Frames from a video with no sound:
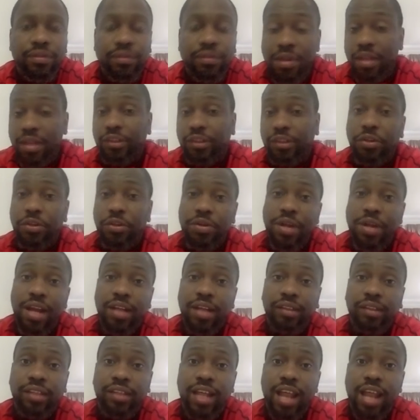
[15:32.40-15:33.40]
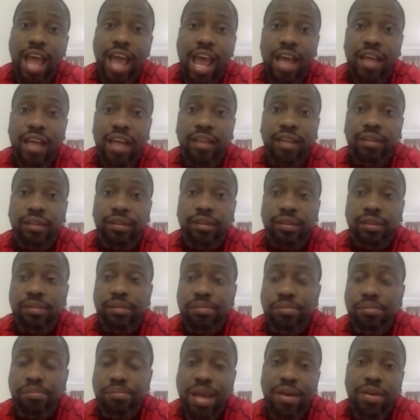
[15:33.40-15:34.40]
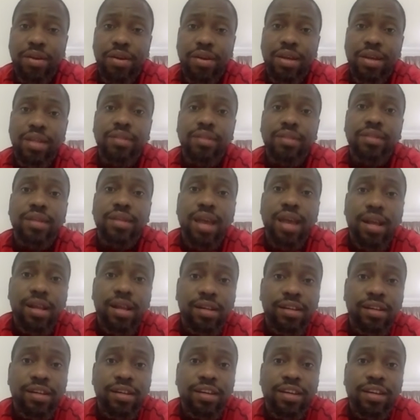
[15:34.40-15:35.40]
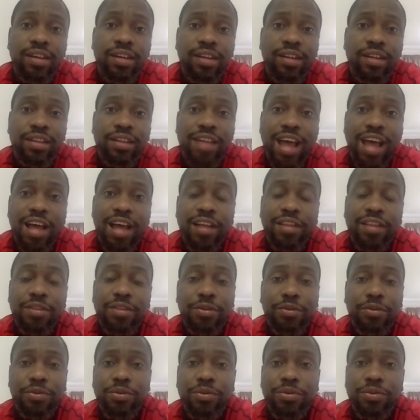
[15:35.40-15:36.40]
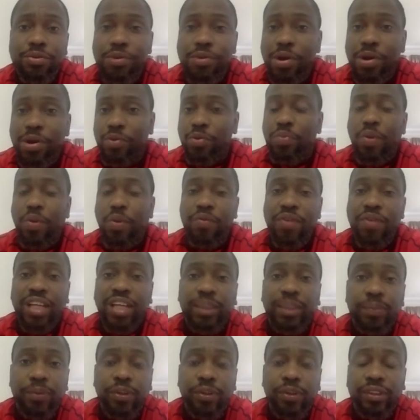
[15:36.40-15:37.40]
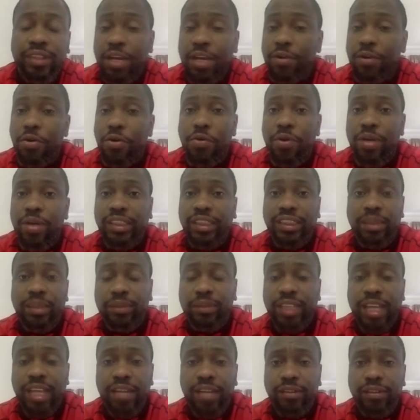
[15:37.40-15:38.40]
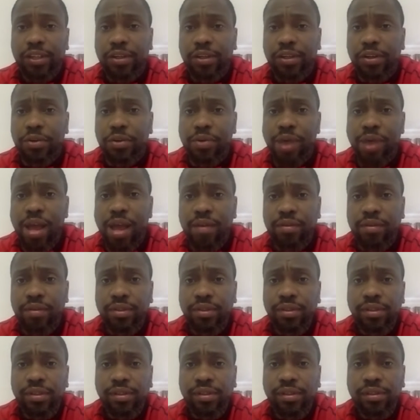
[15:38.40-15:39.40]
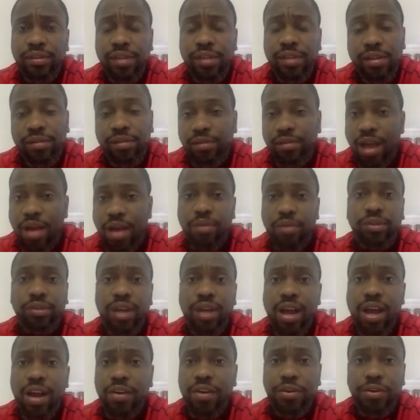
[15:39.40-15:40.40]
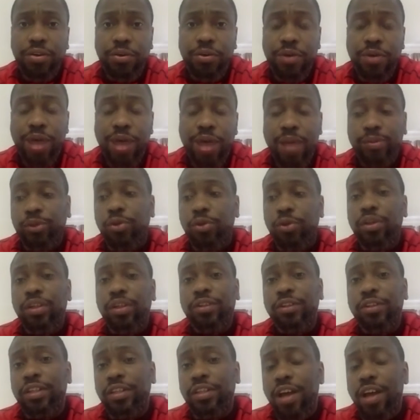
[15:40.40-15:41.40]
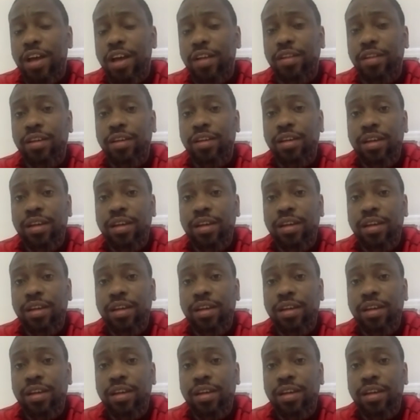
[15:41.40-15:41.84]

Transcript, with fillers: Does the United States has better intel than the U N group of experts and Congolese themselves on the ground? I will argue absolutely not.